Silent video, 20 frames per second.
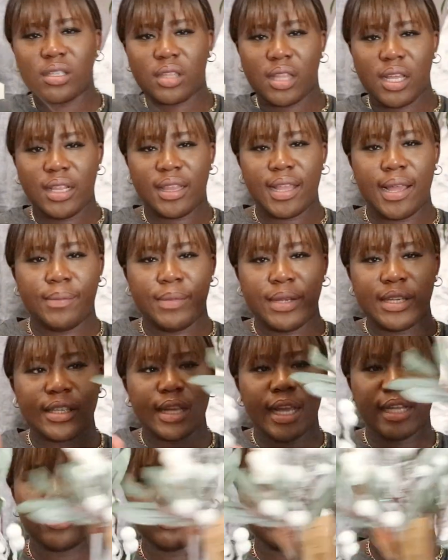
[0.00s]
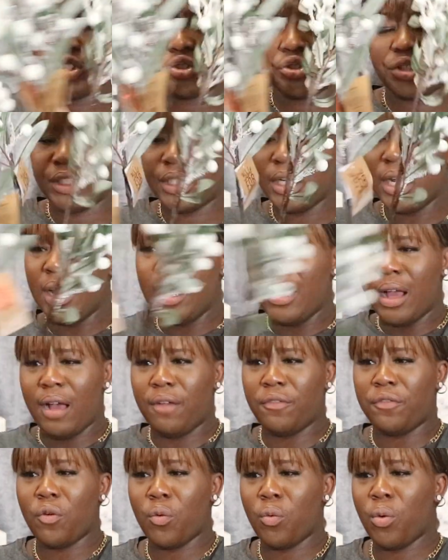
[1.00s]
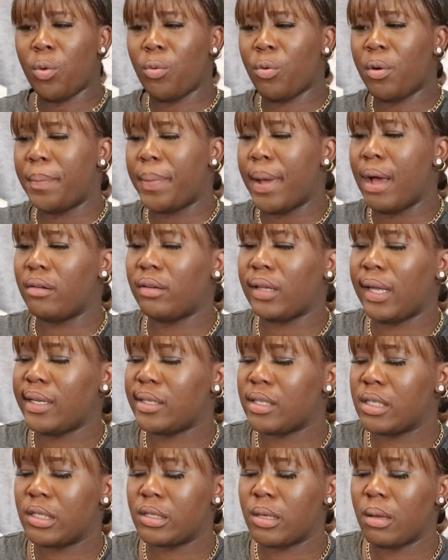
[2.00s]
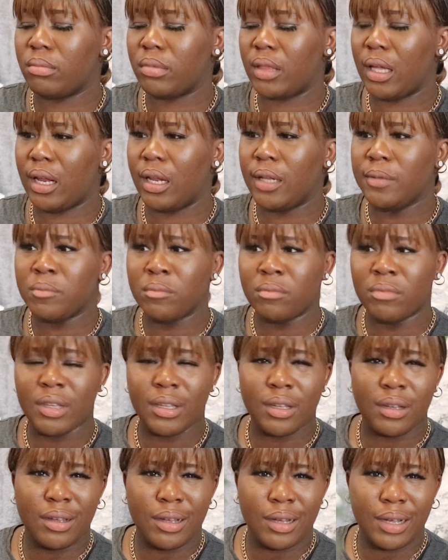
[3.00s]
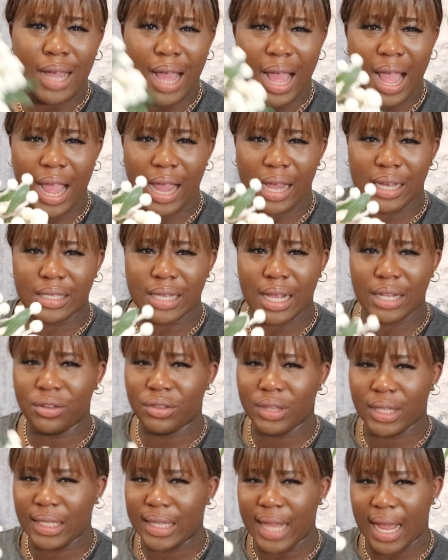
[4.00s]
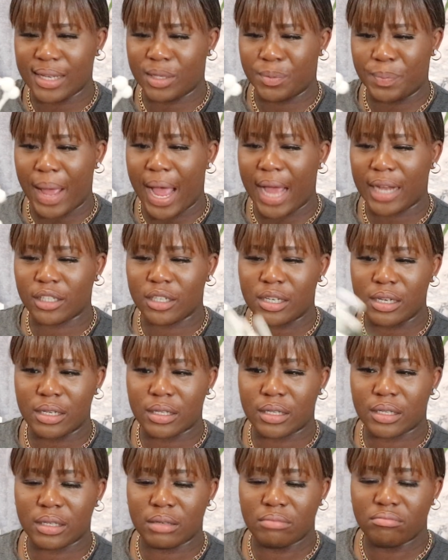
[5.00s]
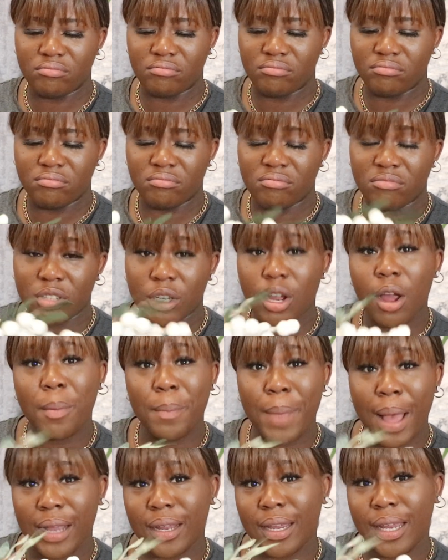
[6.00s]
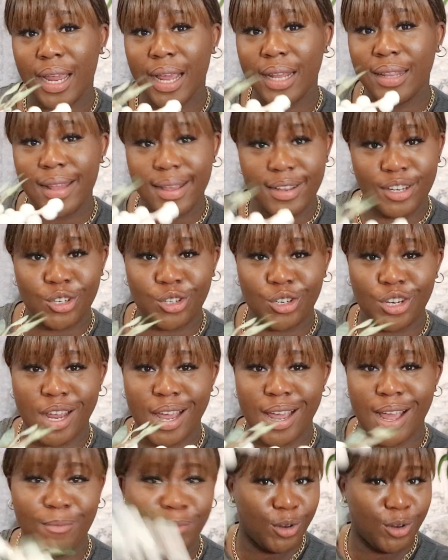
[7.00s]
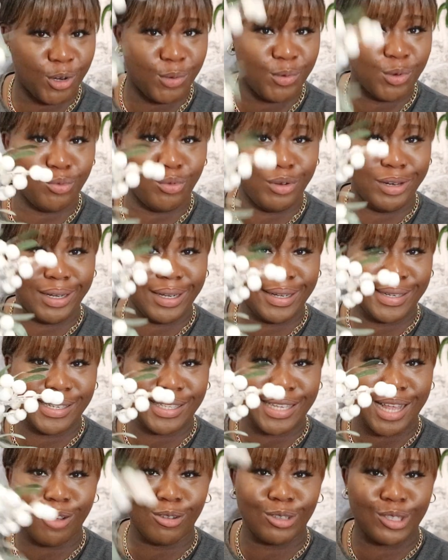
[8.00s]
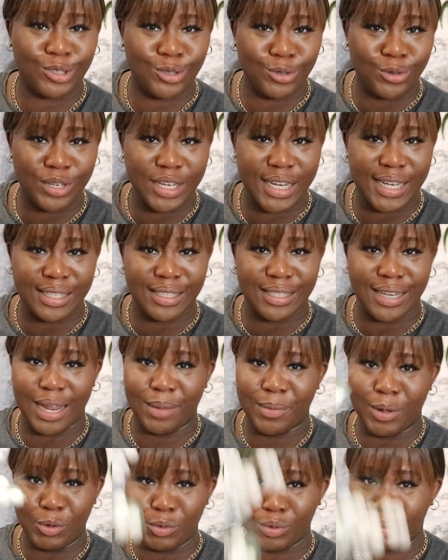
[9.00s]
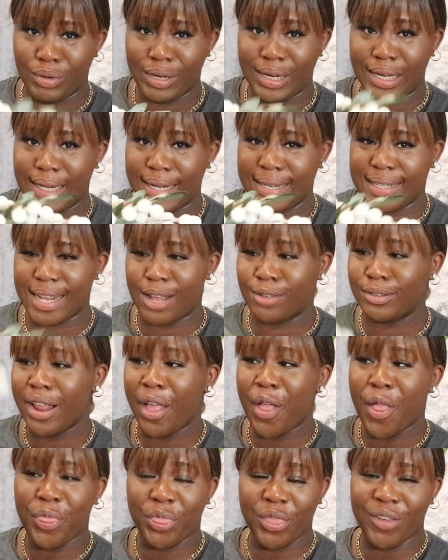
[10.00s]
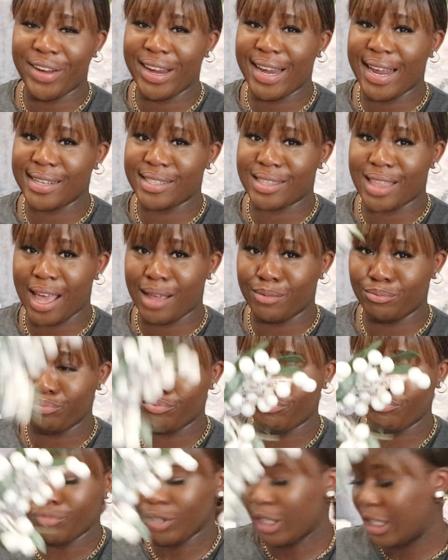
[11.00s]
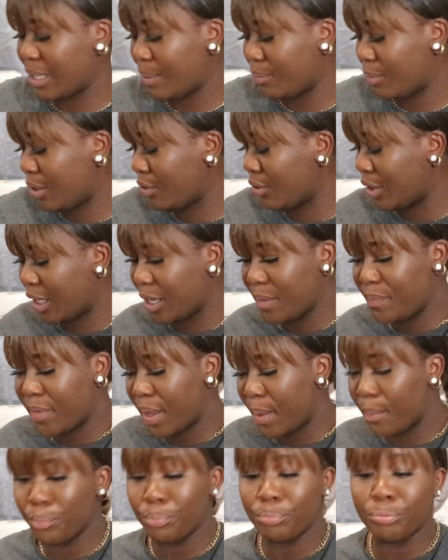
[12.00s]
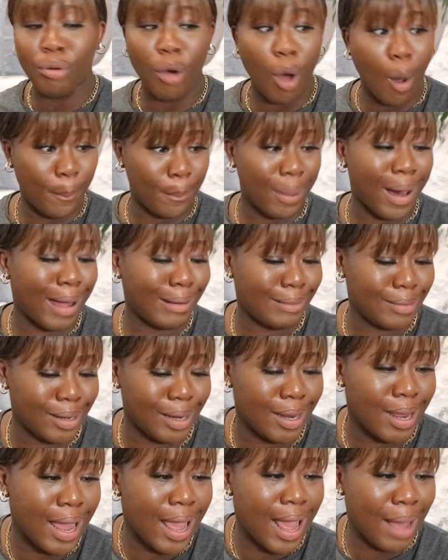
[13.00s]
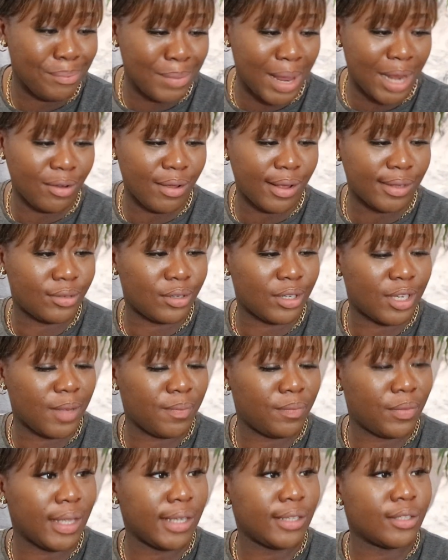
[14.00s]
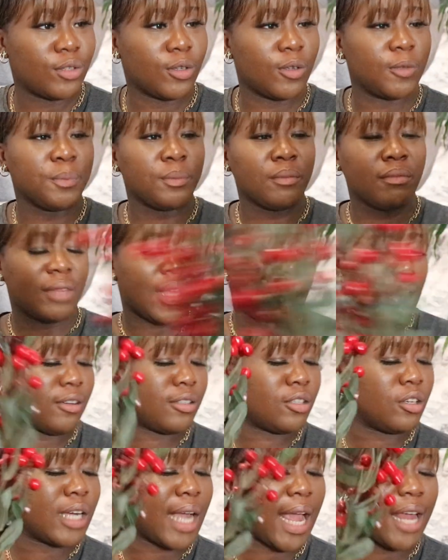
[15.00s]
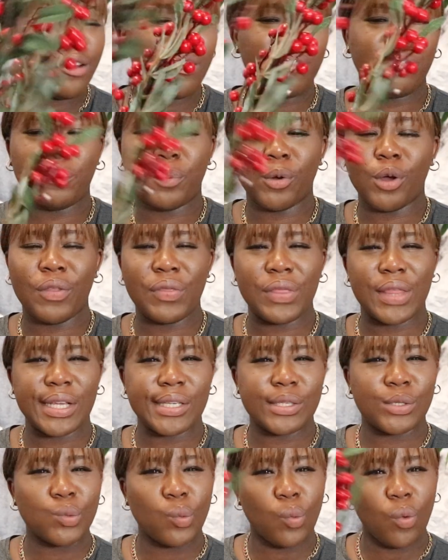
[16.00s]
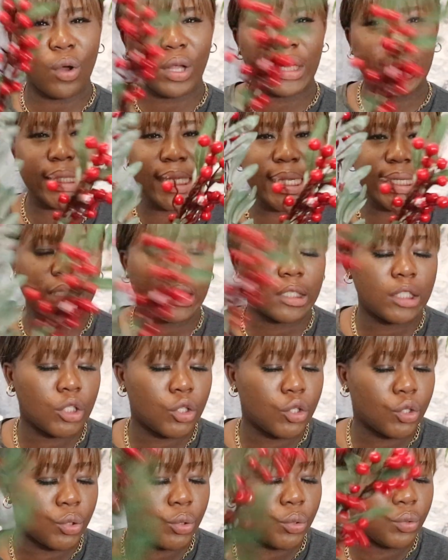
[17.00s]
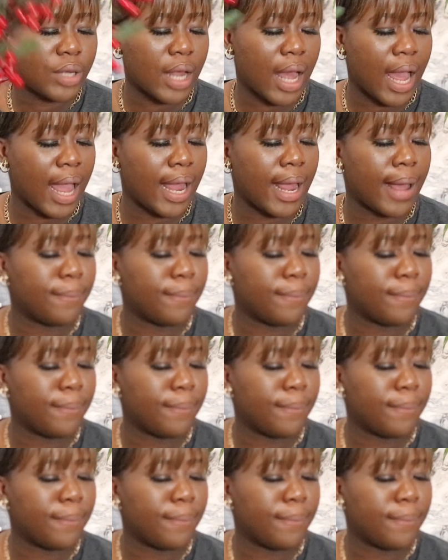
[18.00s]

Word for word: stick them inside the tray and for one one pound 90 something guys i don't think that's bad because come back here next year gonna be bringing this out two years time i'll be bringing this out three years time because i'm going to keep them properly I mean, i know how to keep things up i also kind of bought this one these are the two that i